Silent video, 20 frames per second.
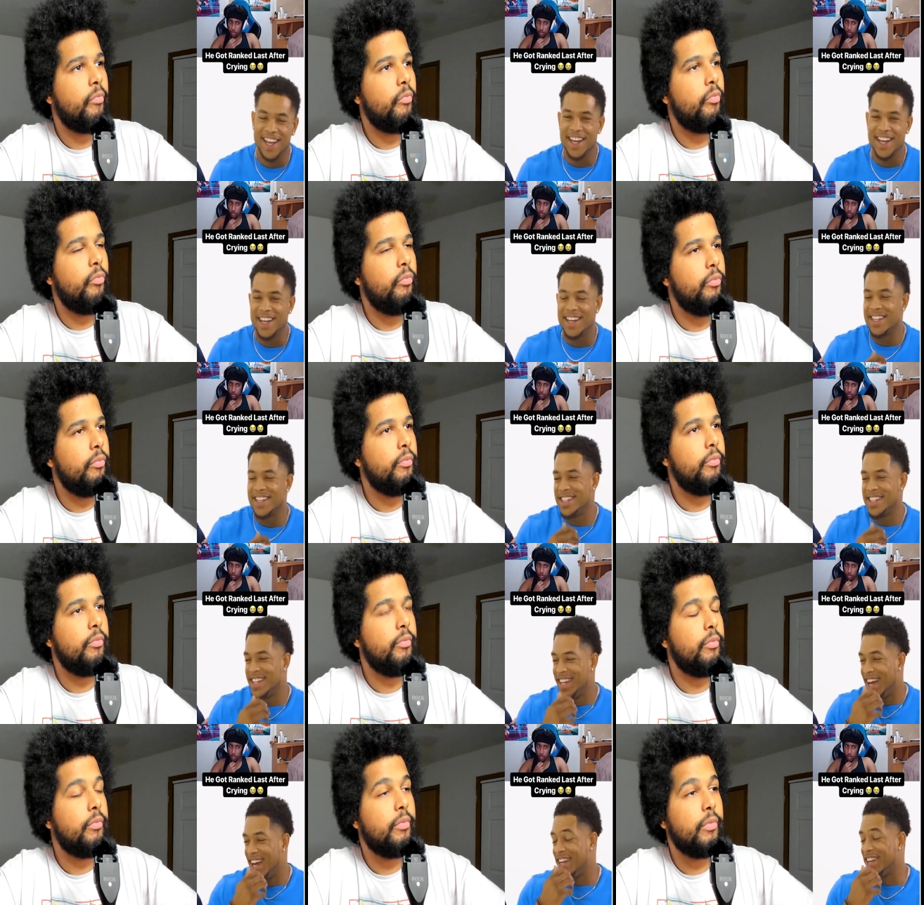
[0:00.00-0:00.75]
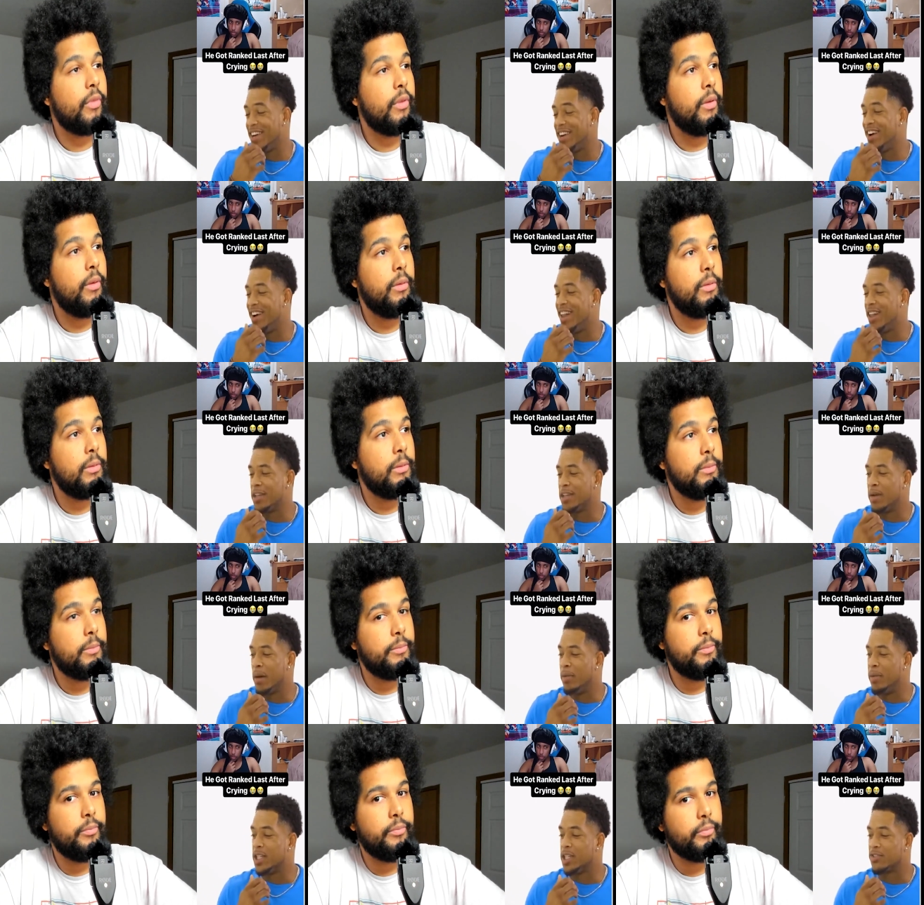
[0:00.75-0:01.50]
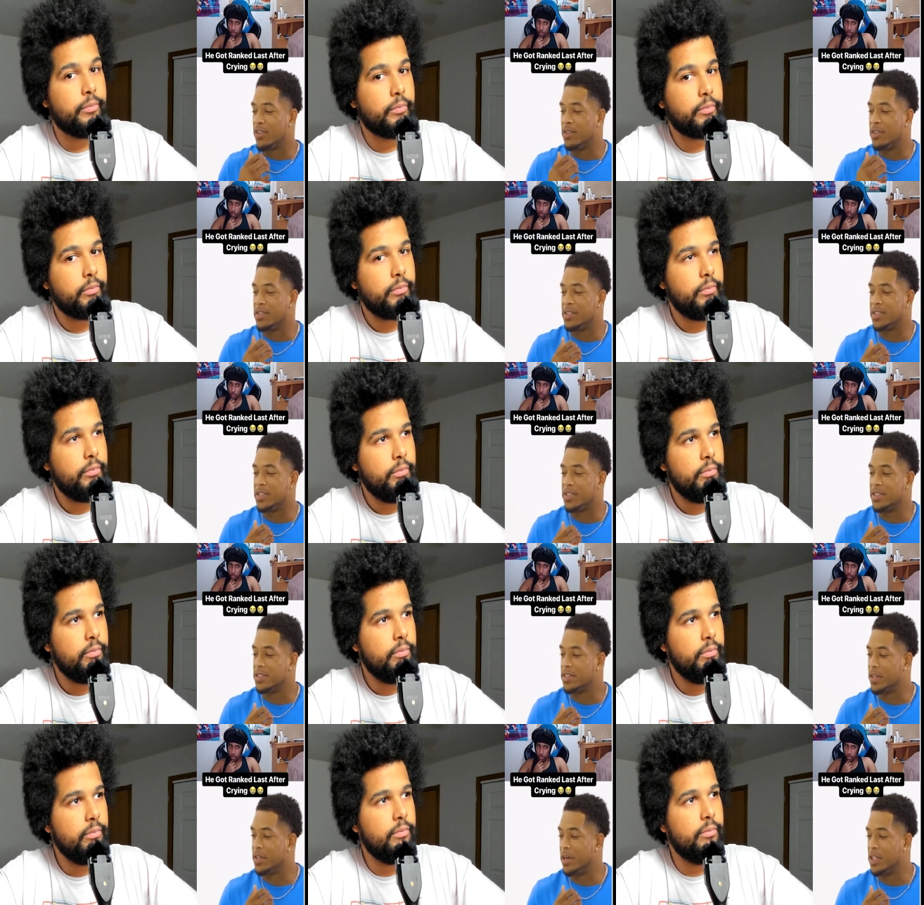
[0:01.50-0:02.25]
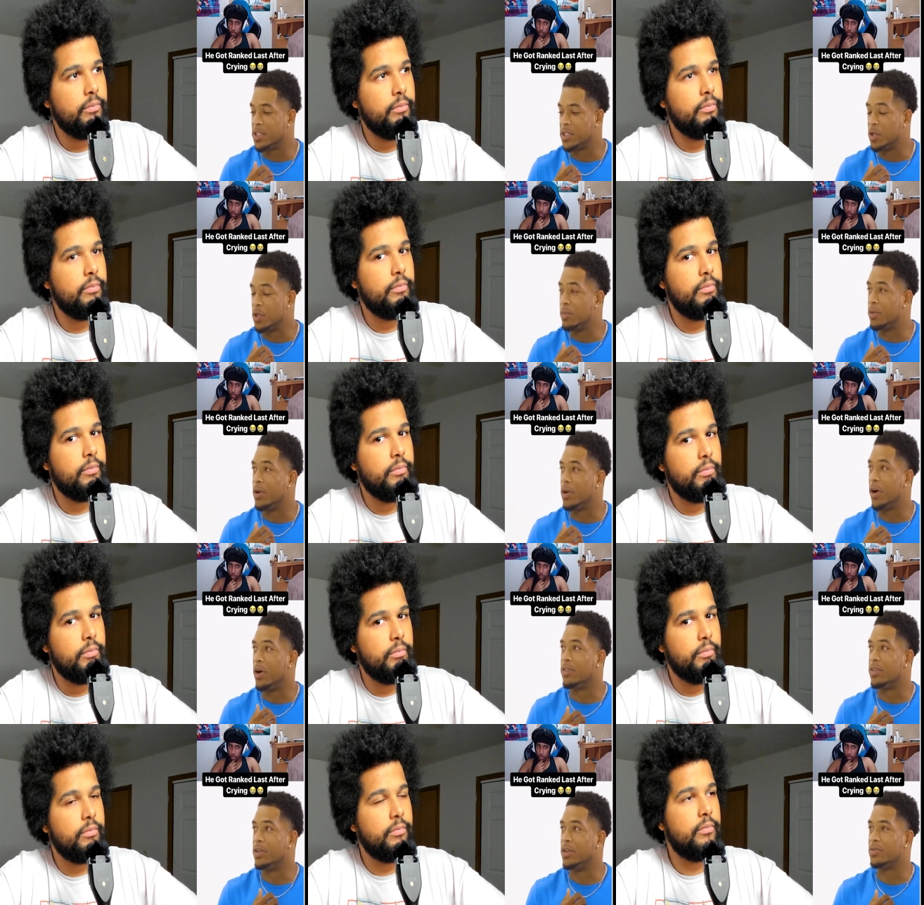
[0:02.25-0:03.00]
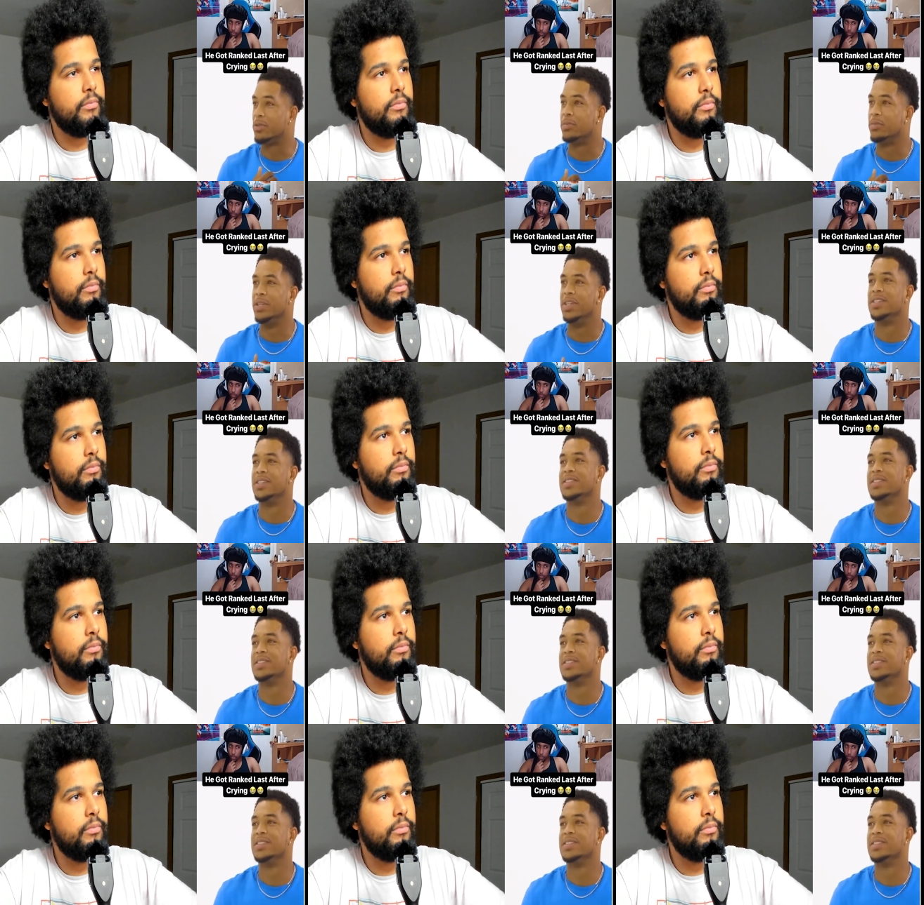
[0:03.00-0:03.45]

Speaker 1: You trying to cry now? No, I lost my best friend this year, so it's still been a hard thing for